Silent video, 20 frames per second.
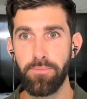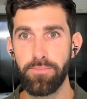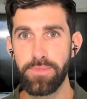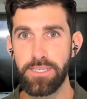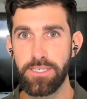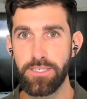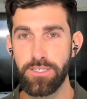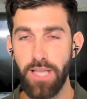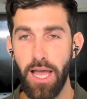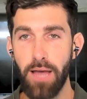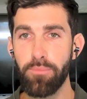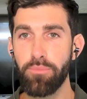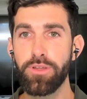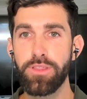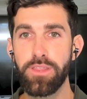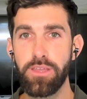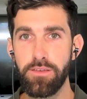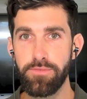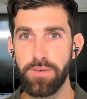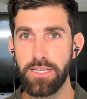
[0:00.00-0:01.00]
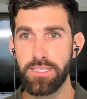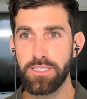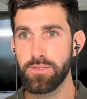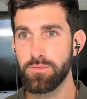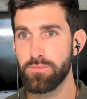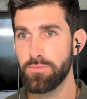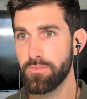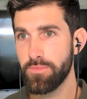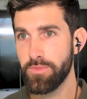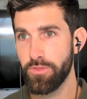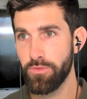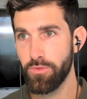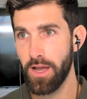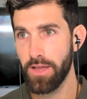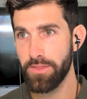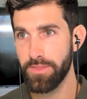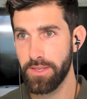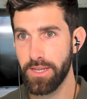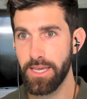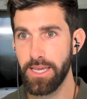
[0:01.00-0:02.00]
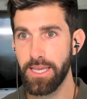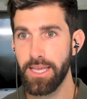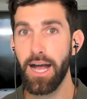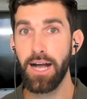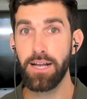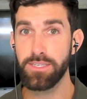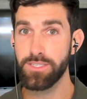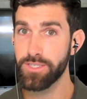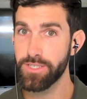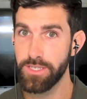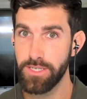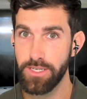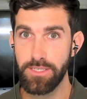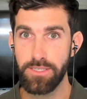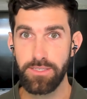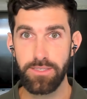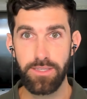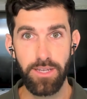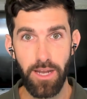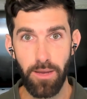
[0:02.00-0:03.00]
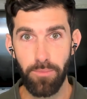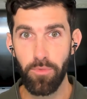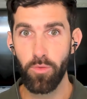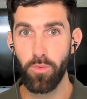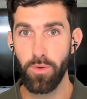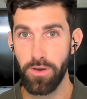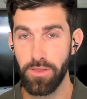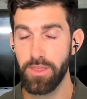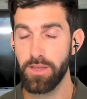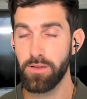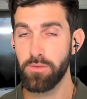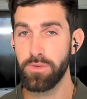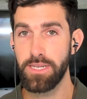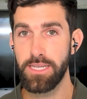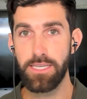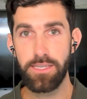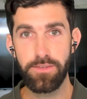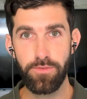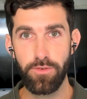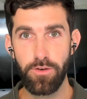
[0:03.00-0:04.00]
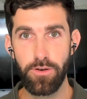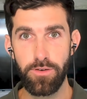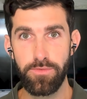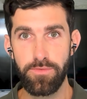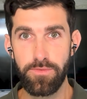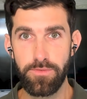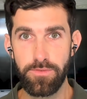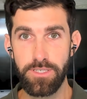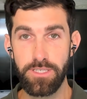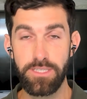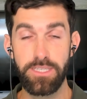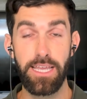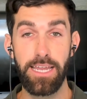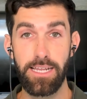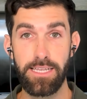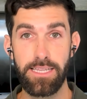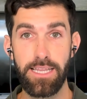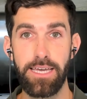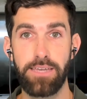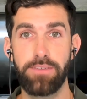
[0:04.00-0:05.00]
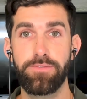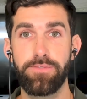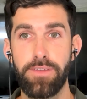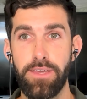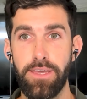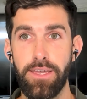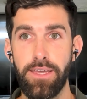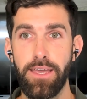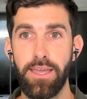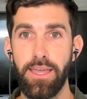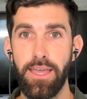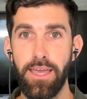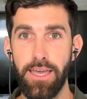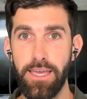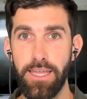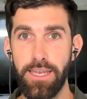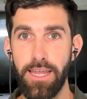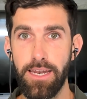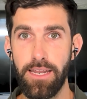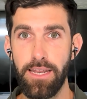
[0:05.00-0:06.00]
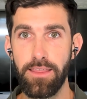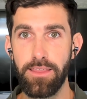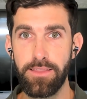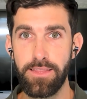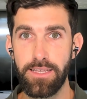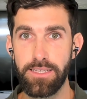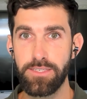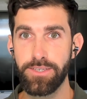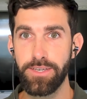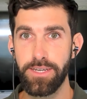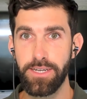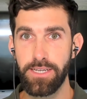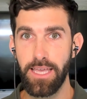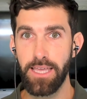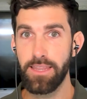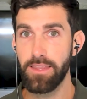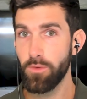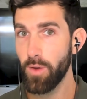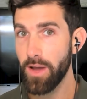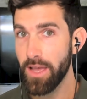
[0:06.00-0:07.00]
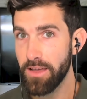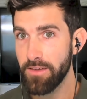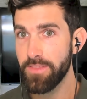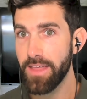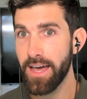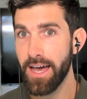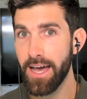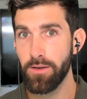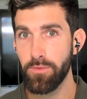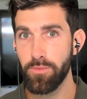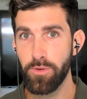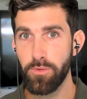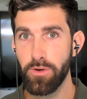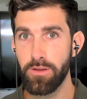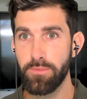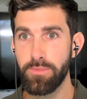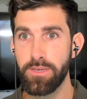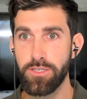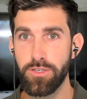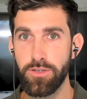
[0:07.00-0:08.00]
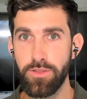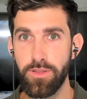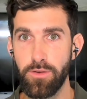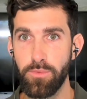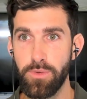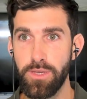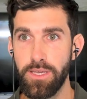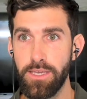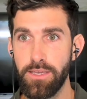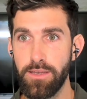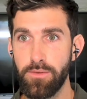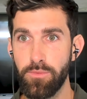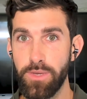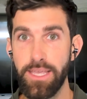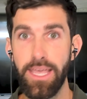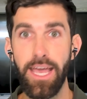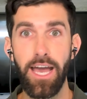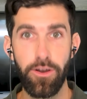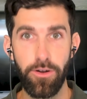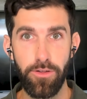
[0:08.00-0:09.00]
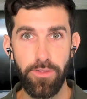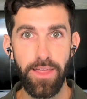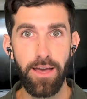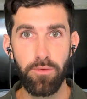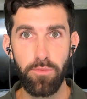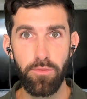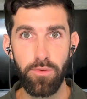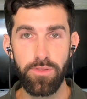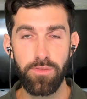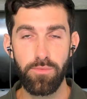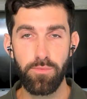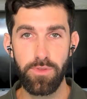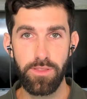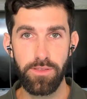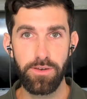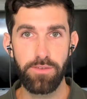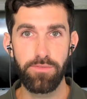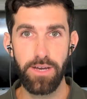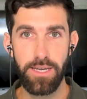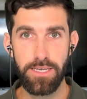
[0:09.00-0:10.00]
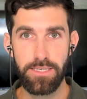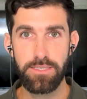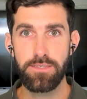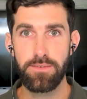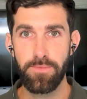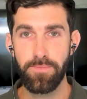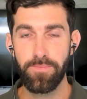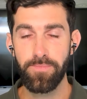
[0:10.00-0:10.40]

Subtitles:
These stop breathing events throughout the night, oxygen is the number one thing we need for sustaining life. And anything that's going to get in the way of that, we want to make sure that we counter that with a device.